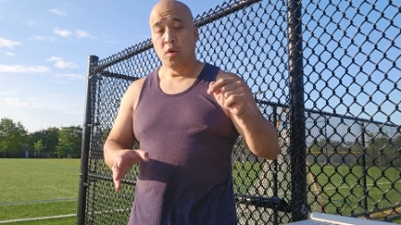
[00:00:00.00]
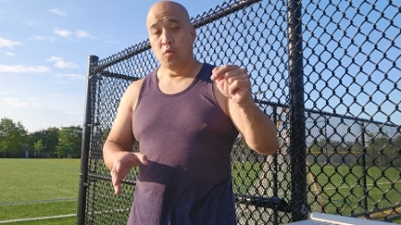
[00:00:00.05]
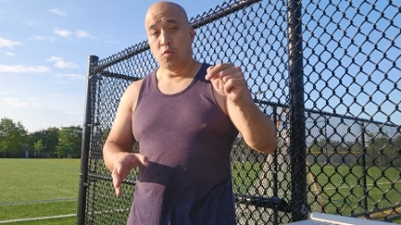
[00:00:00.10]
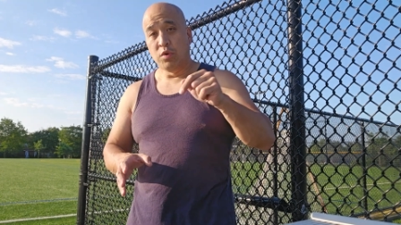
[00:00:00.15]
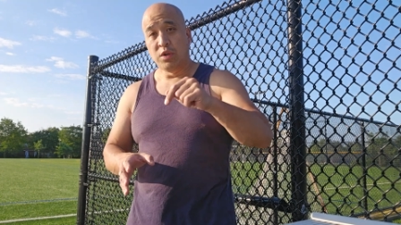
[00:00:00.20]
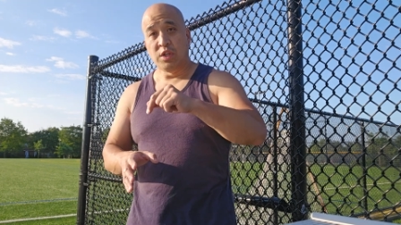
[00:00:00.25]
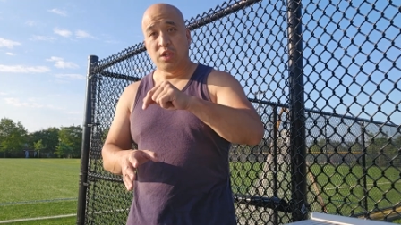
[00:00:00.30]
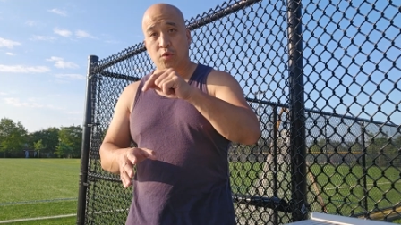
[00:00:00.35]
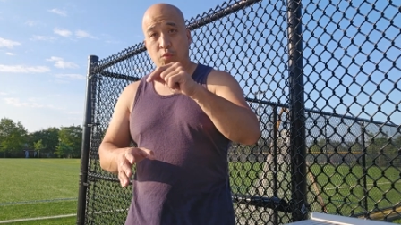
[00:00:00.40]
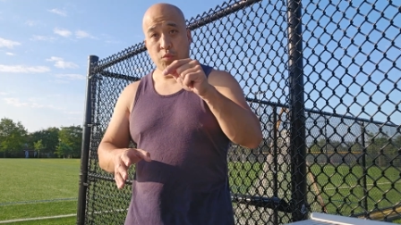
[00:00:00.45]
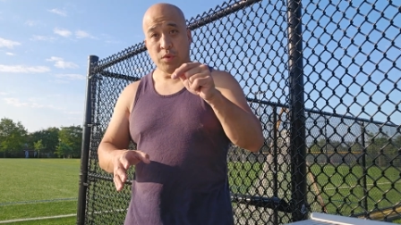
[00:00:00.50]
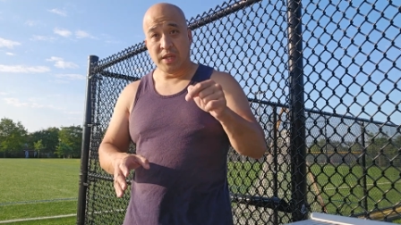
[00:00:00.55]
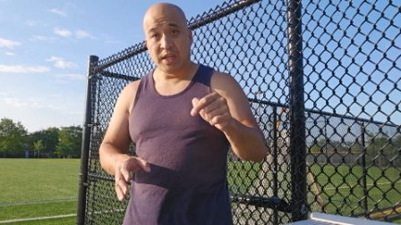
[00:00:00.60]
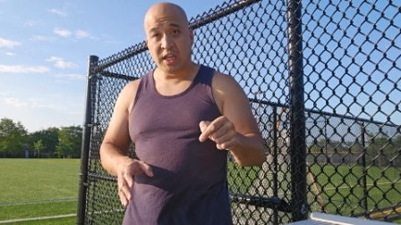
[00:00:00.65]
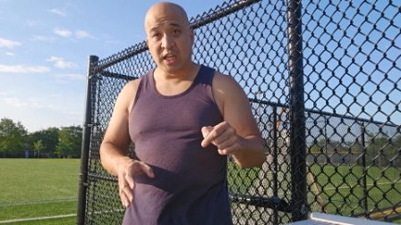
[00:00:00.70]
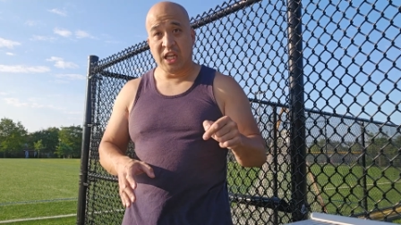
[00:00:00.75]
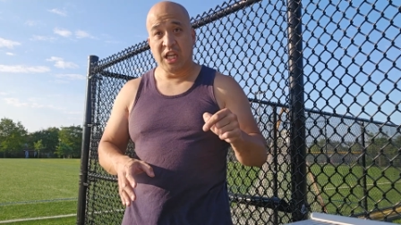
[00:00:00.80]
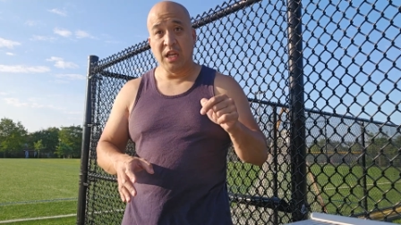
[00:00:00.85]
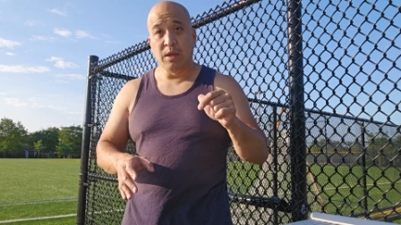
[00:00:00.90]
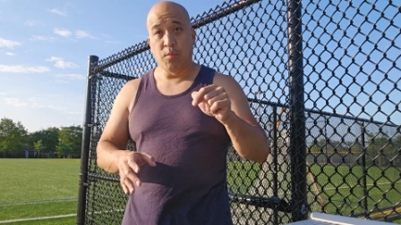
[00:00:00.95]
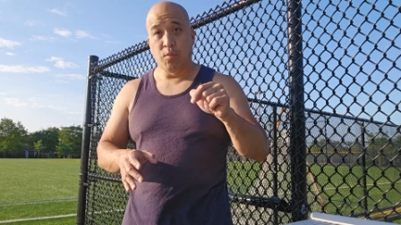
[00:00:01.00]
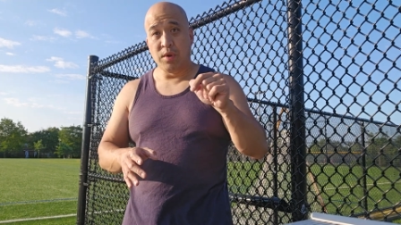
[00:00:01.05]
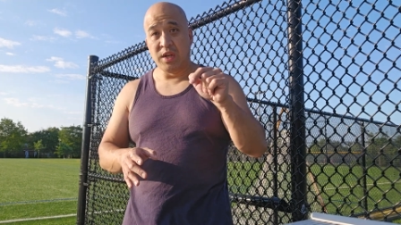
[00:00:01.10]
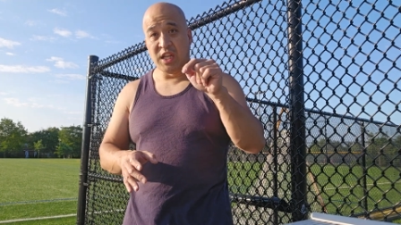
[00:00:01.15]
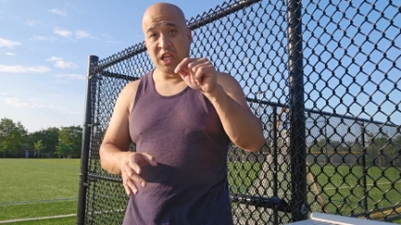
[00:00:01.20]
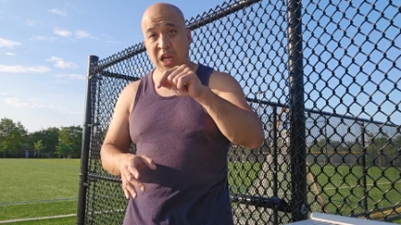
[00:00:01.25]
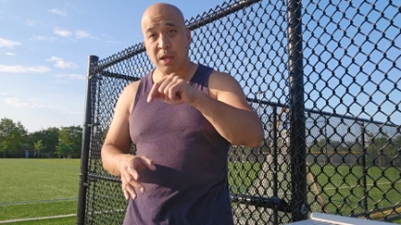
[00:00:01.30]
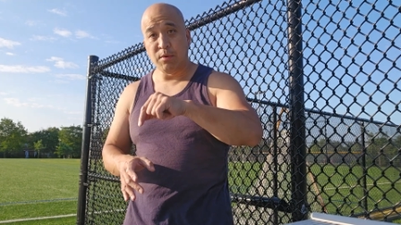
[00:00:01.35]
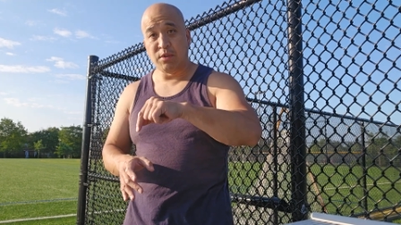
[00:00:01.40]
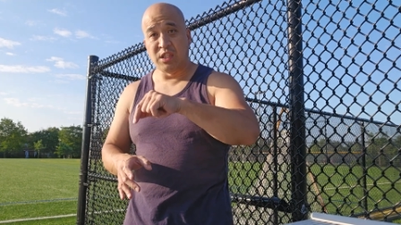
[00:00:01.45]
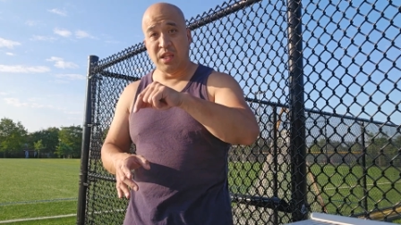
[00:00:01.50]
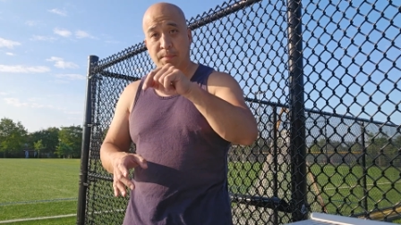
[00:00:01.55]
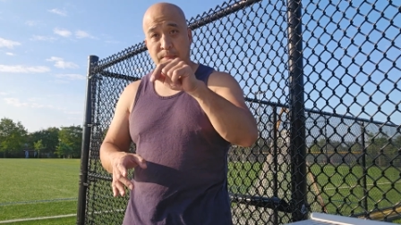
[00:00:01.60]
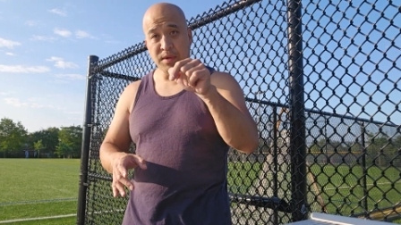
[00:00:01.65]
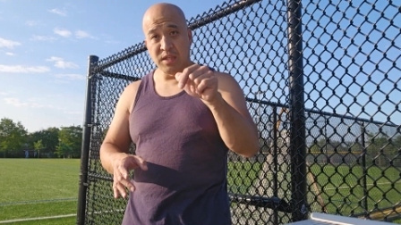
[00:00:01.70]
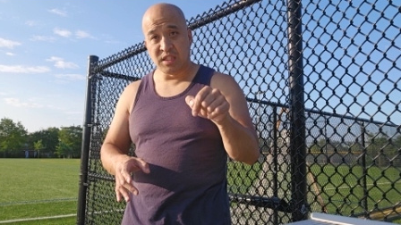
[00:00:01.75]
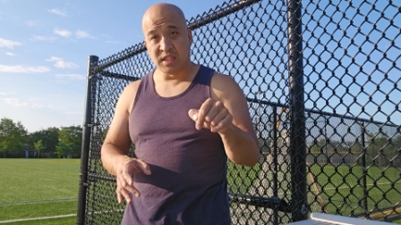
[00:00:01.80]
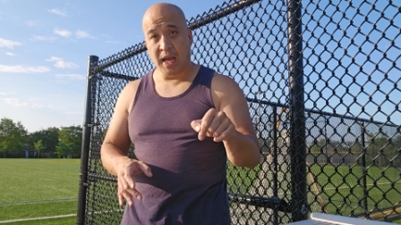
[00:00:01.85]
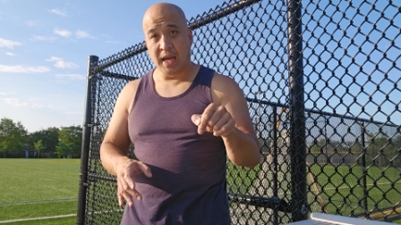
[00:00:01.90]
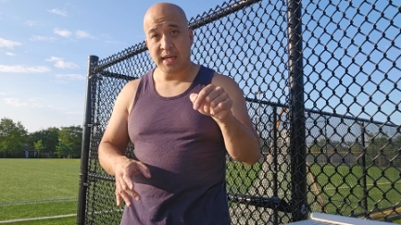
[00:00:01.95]
We keep
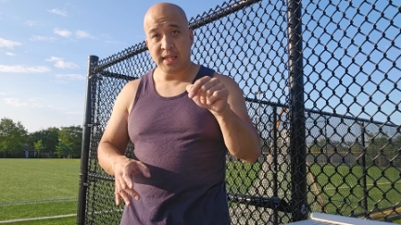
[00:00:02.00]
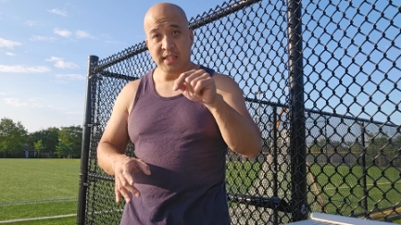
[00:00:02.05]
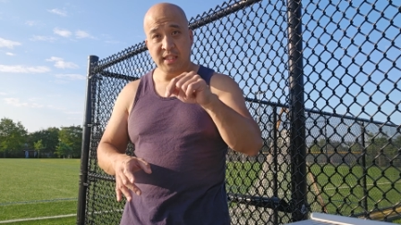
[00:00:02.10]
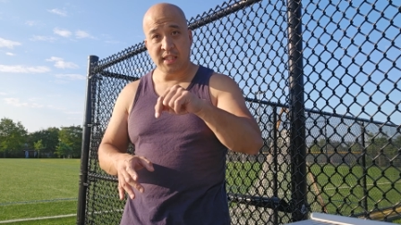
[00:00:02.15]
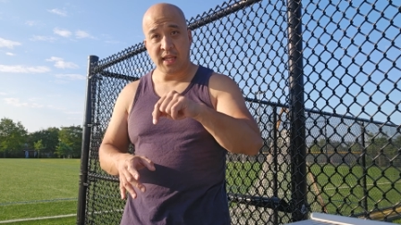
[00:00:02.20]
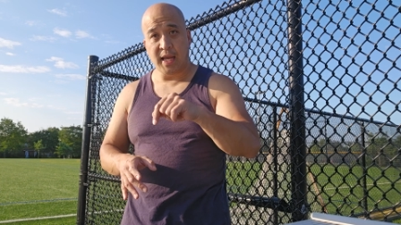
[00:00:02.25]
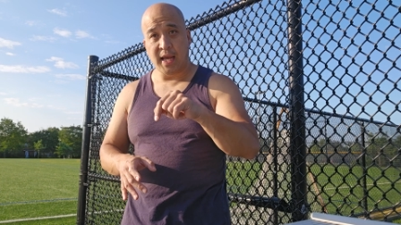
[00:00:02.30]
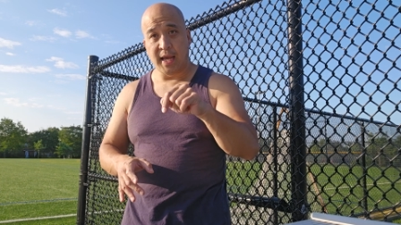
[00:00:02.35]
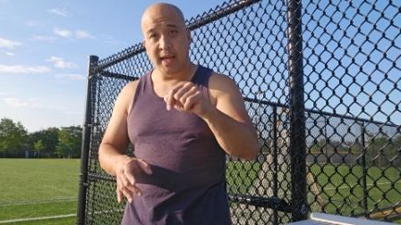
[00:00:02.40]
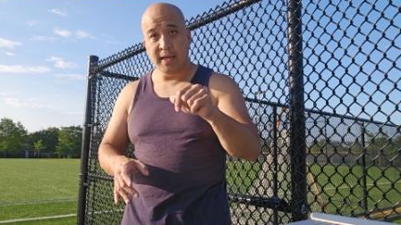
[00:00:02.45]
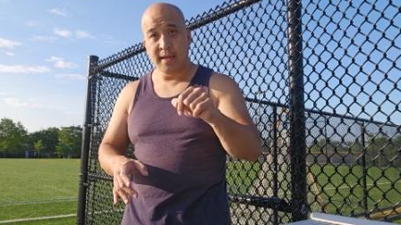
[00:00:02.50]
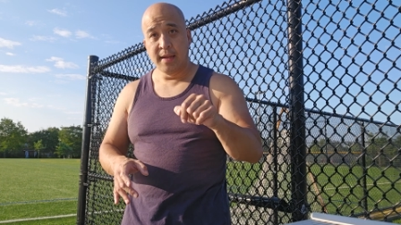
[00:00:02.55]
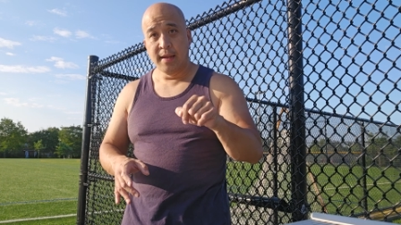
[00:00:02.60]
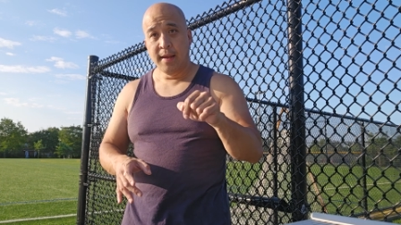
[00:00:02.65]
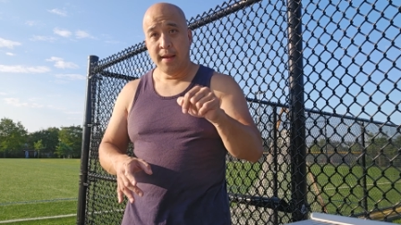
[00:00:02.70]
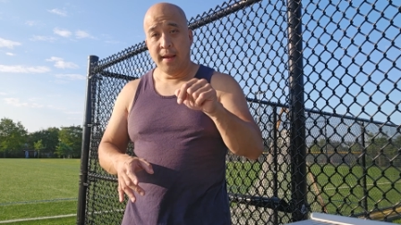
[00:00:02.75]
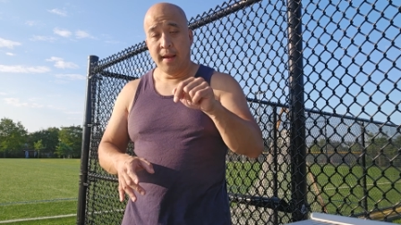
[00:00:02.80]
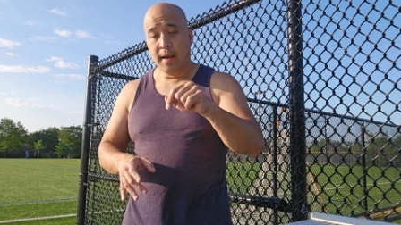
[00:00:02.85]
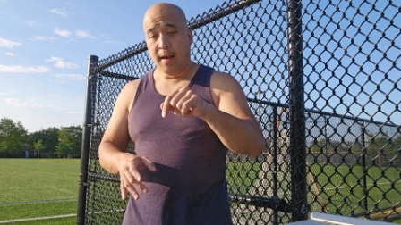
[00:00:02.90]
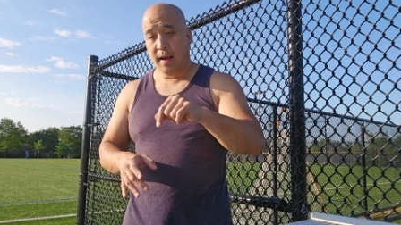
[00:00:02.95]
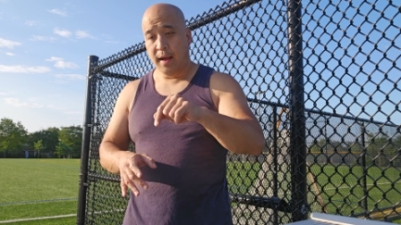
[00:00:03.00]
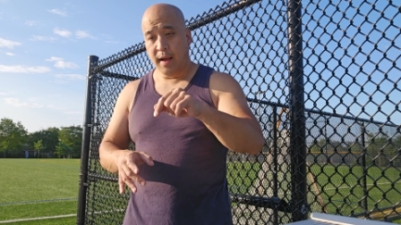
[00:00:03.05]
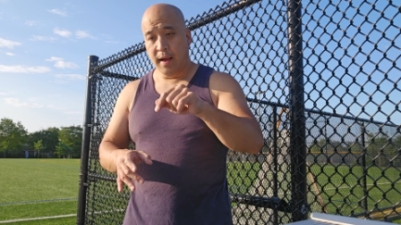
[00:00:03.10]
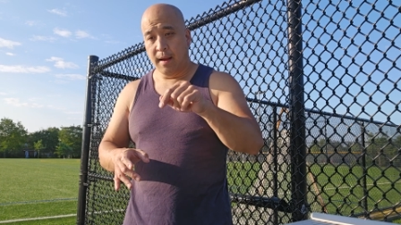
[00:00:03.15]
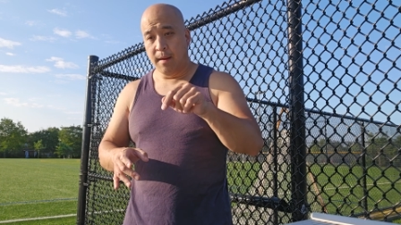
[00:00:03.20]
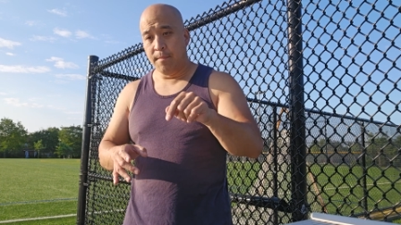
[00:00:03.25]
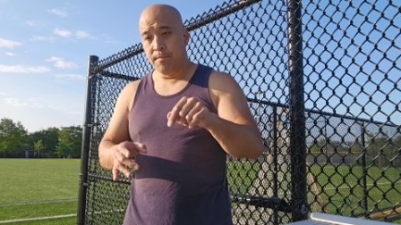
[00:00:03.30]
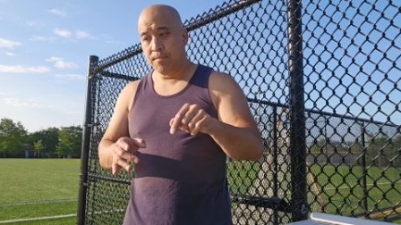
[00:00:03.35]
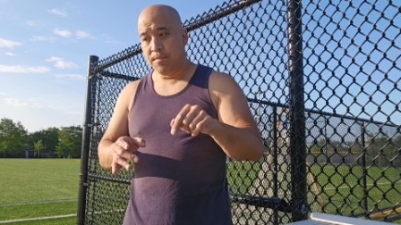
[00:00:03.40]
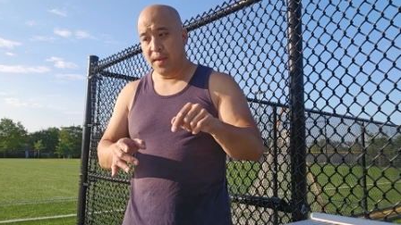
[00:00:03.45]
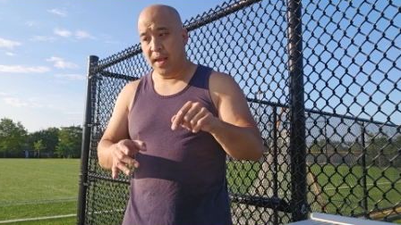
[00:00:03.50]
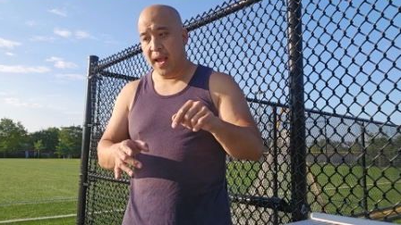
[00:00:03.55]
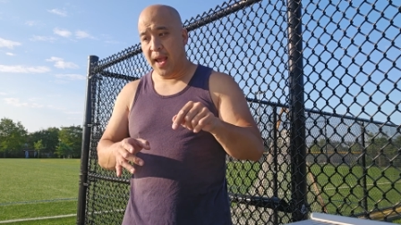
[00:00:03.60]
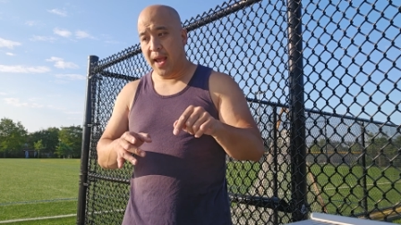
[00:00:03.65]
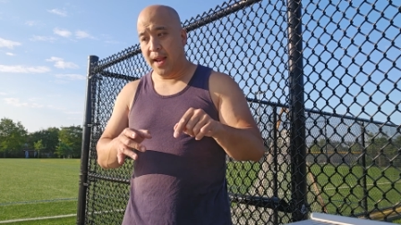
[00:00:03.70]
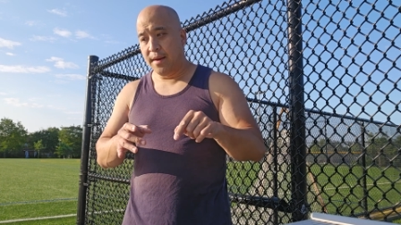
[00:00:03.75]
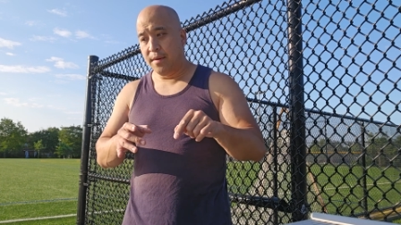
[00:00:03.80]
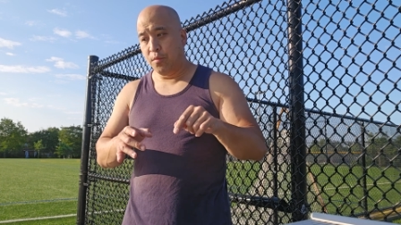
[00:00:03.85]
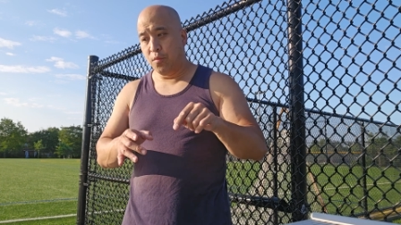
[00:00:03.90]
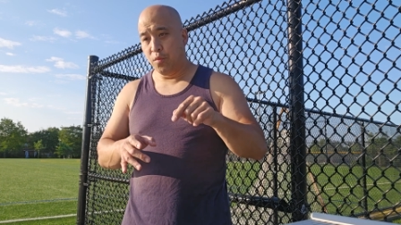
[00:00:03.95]
slipping side to side,
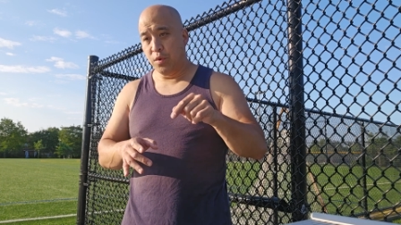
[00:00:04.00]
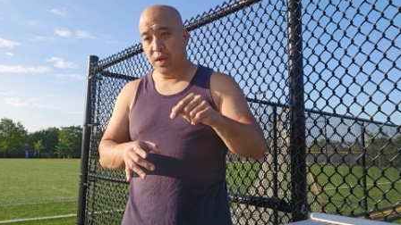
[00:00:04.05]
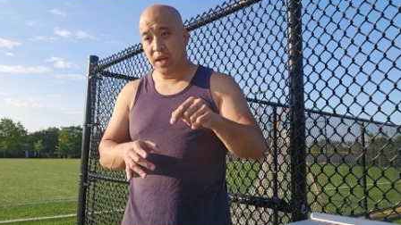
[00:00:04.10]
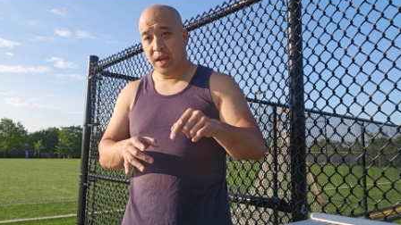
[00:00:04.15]
and